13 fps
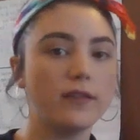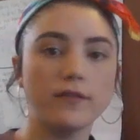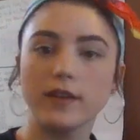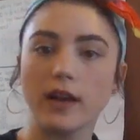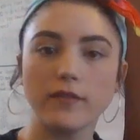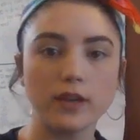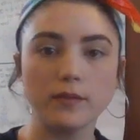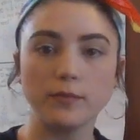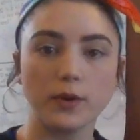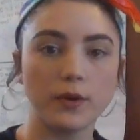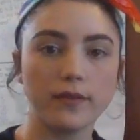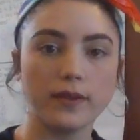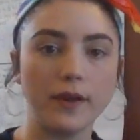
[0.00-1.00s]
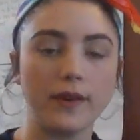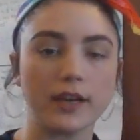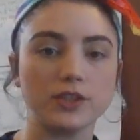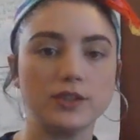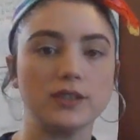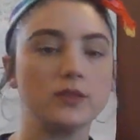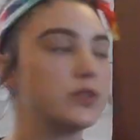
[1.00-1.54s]
on forever in both
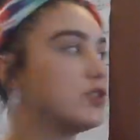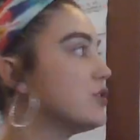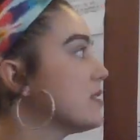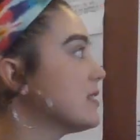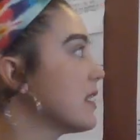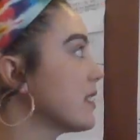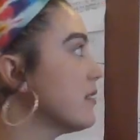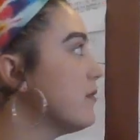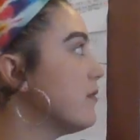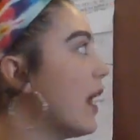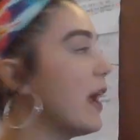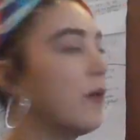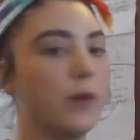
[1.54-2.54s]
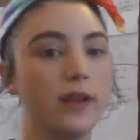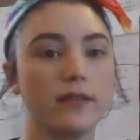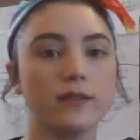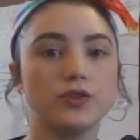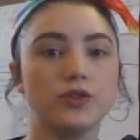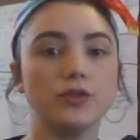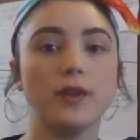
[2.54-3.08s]
directions, which you signify
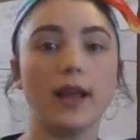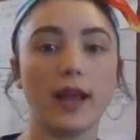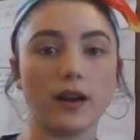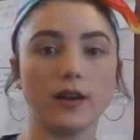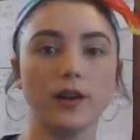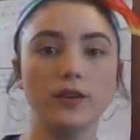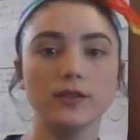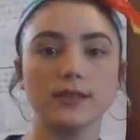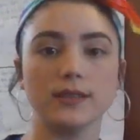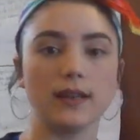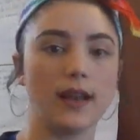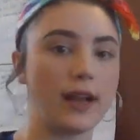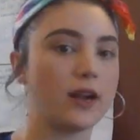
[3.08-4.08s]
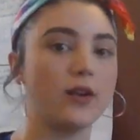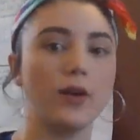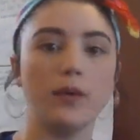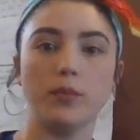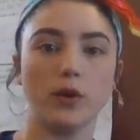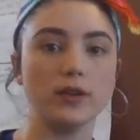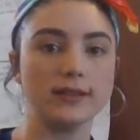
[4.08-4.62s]
with 2 arrows, an arrow
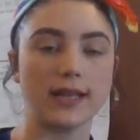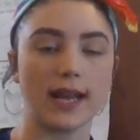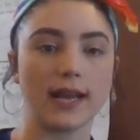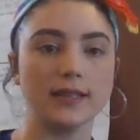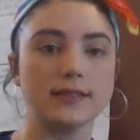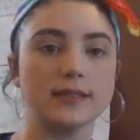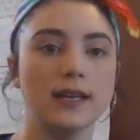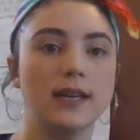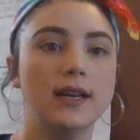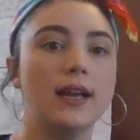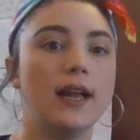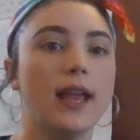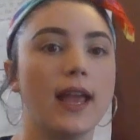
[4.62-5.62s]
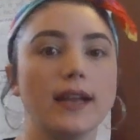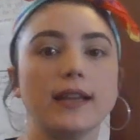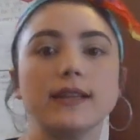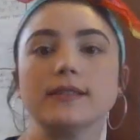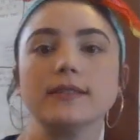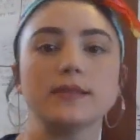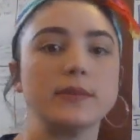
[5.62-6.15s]
at both sides, and it
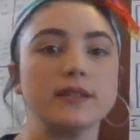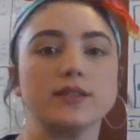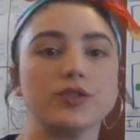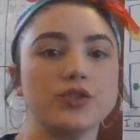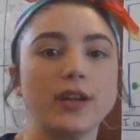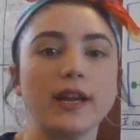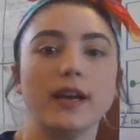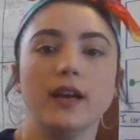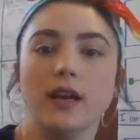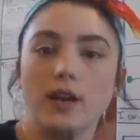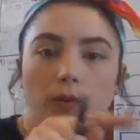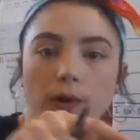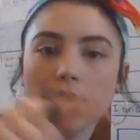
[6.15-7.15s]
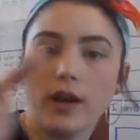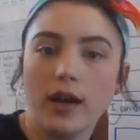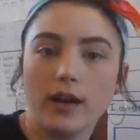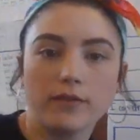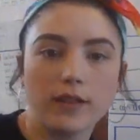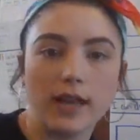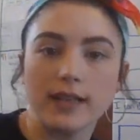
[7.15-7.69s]
needs to be straight. We don't
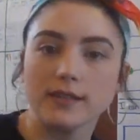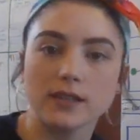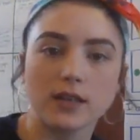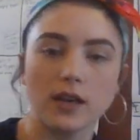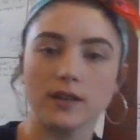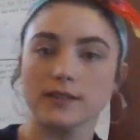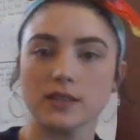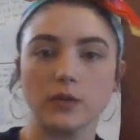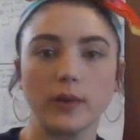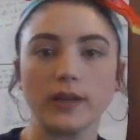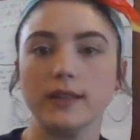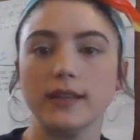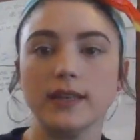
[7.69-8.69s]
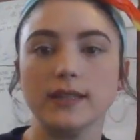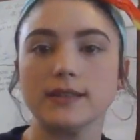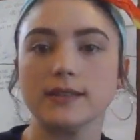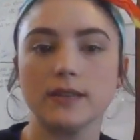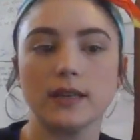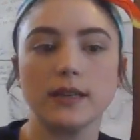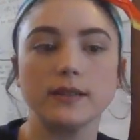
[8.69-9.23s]
have lines that are all
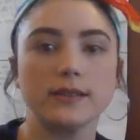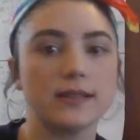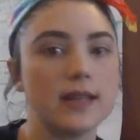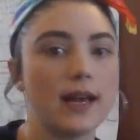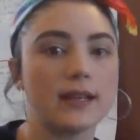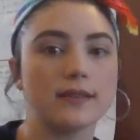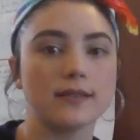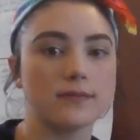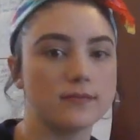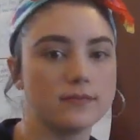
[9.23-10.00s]
squigglies because that's